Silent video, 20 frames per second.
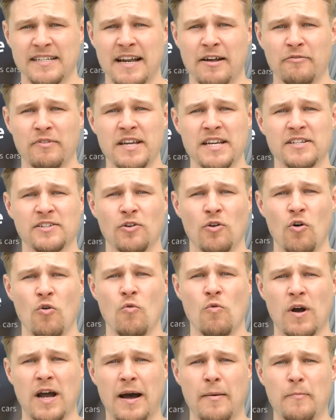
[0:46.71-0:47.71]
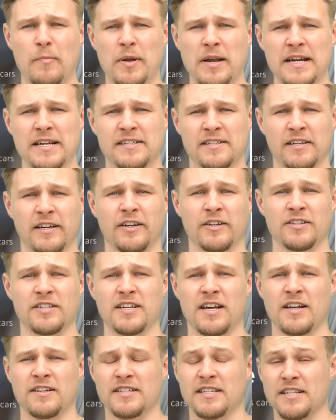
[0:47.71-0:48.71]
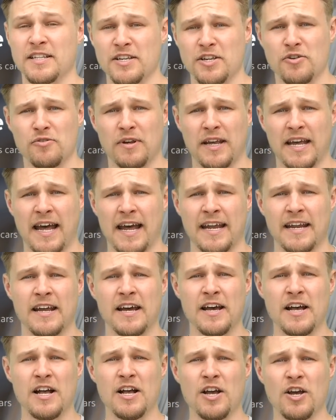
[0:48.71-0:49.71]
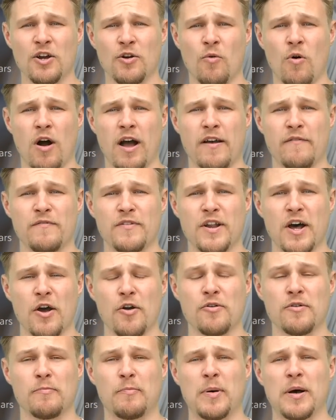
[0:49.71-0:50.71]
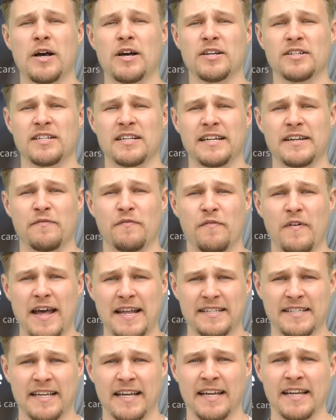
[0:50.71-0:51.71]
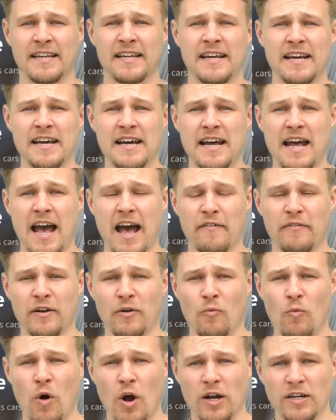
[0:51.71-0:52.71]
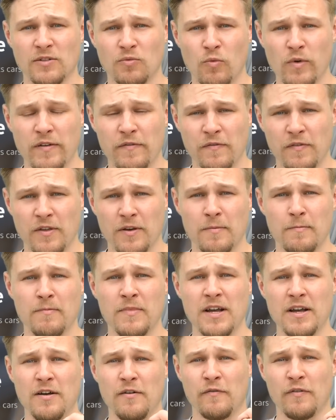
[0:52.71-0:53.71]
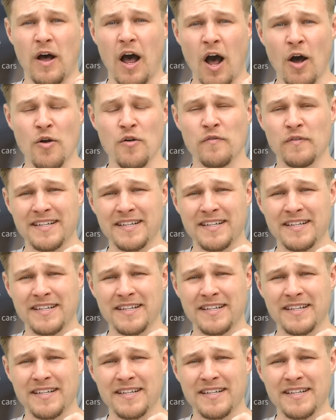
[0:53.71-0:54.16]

Now, these are all companies and concerns in the UK who I have known and personally vetted, having worked with them for over